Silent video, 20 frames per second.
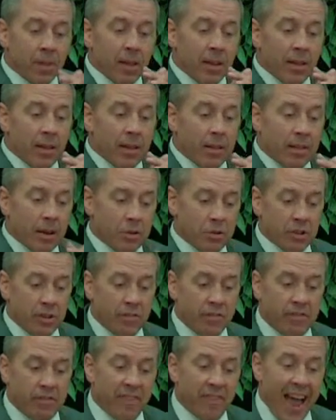there was a
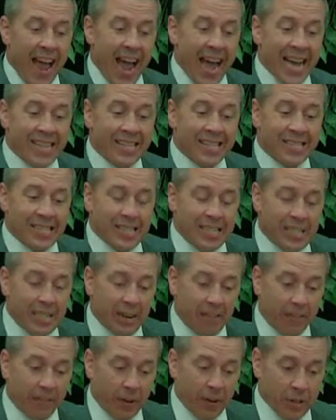vast
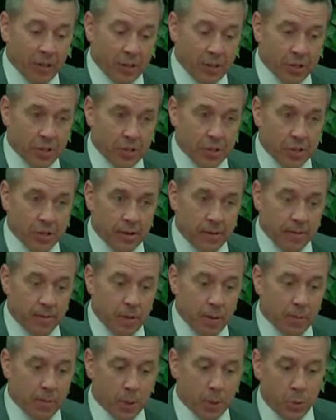difference
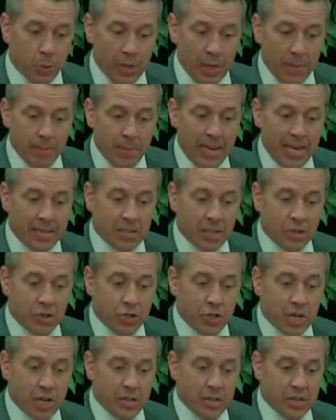between the peace that
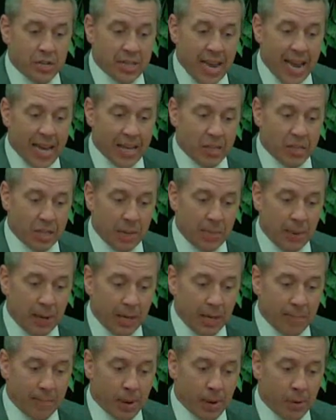Jesus had sleeping in the
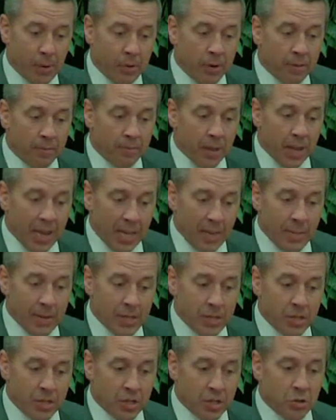boat in the midst
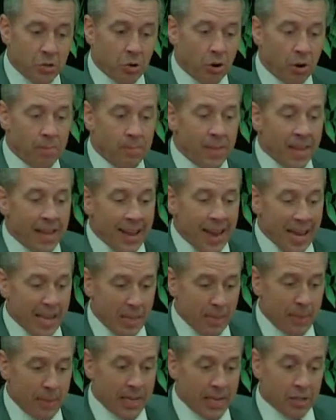of the storm and the
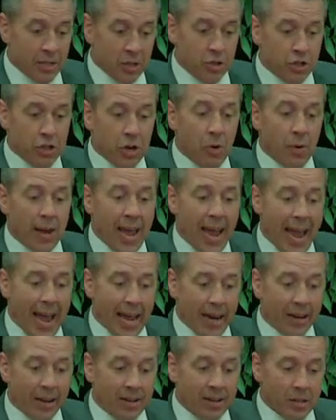peace that Jonah had
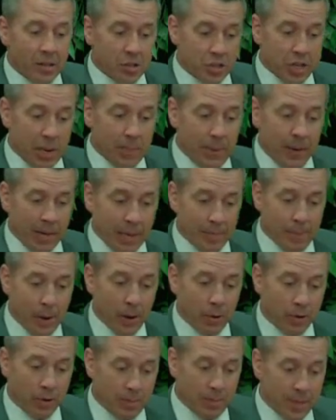sleeping in the boat
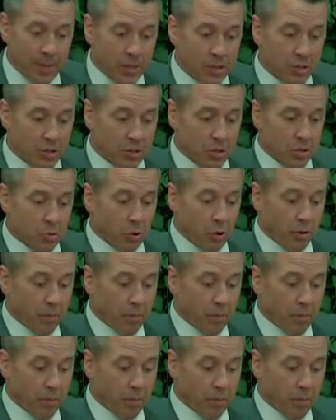in the midst of the storm.